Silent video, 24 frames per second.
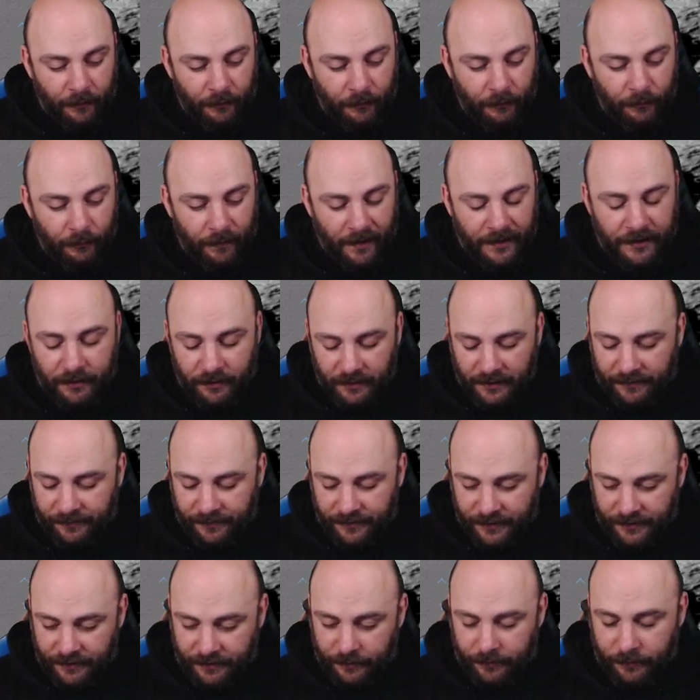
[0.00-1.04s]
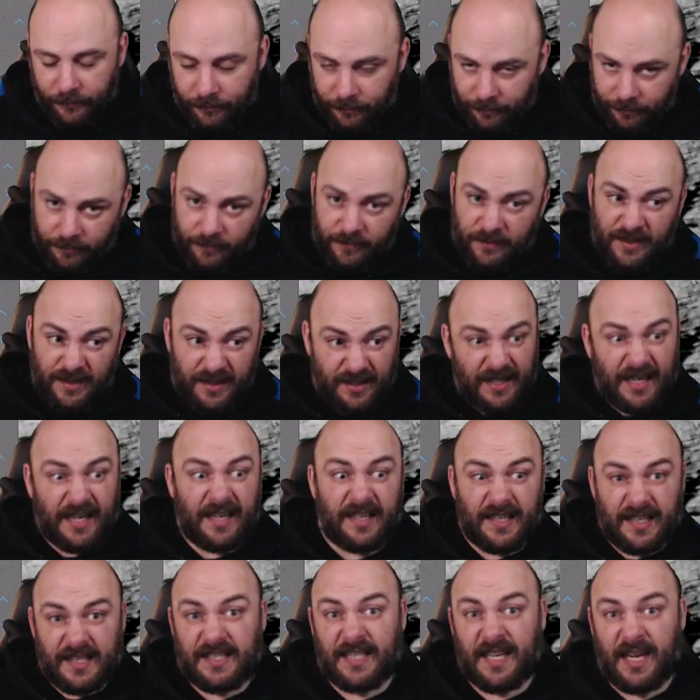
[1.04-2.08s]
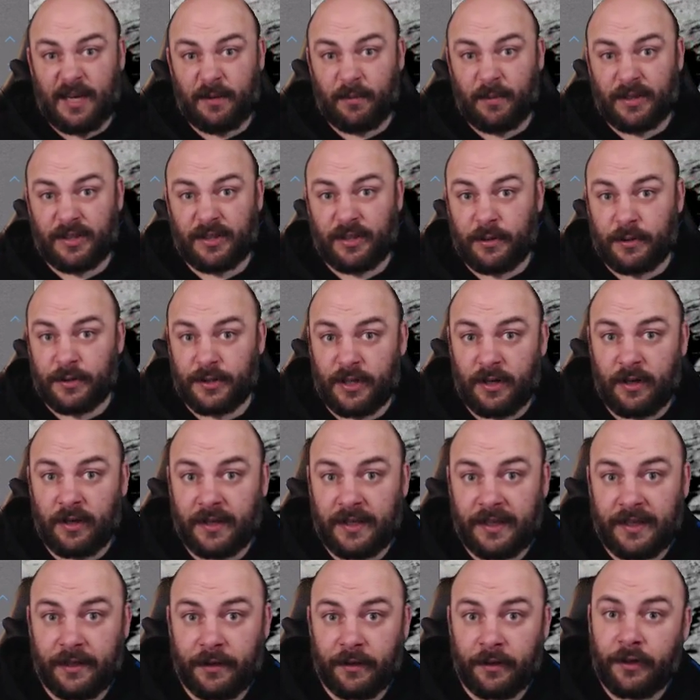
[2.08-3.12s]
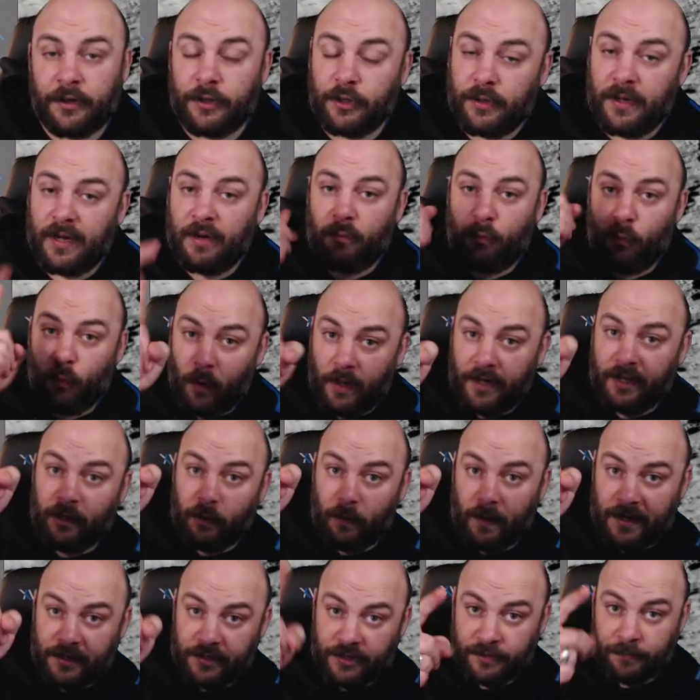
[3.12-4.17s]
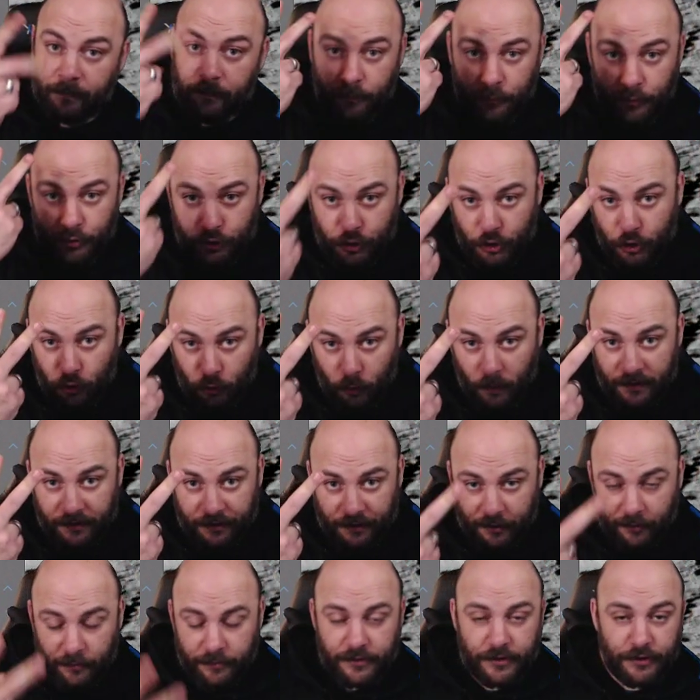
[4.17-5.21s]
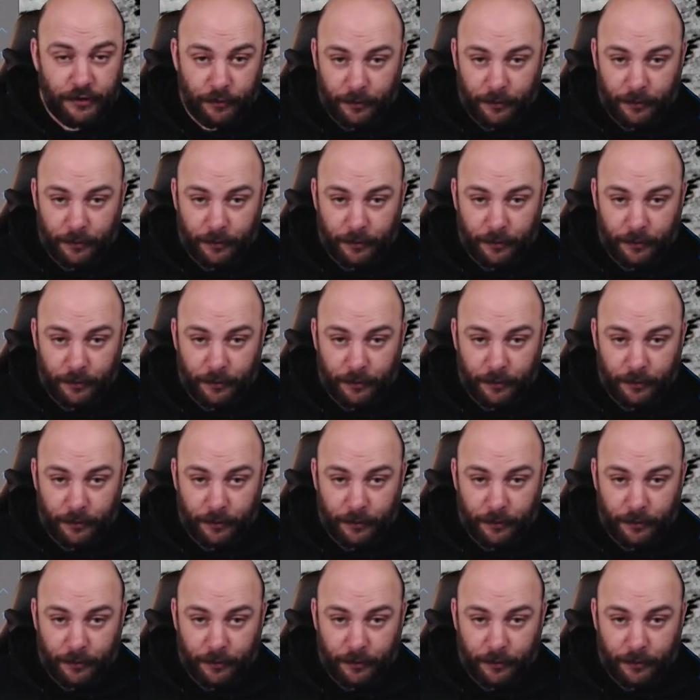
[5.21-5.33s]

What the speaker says: when you're left to kind of decide what goes on here, you have one equation, two unknowns.